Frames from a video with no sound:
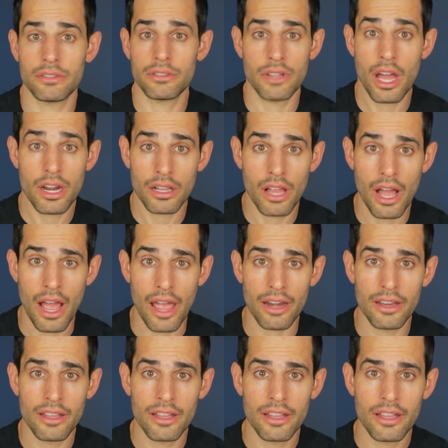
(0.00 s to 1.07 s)
Not a lot. Not a
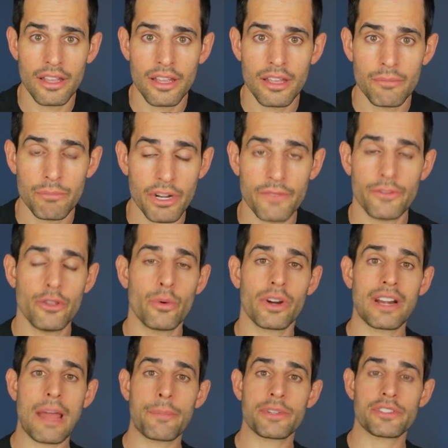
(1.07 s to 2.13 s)
lot. But if you
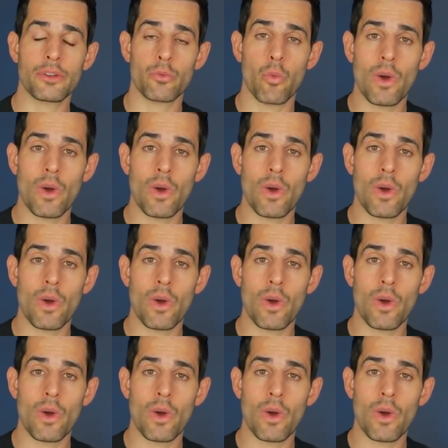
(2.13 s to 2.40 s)
were at episode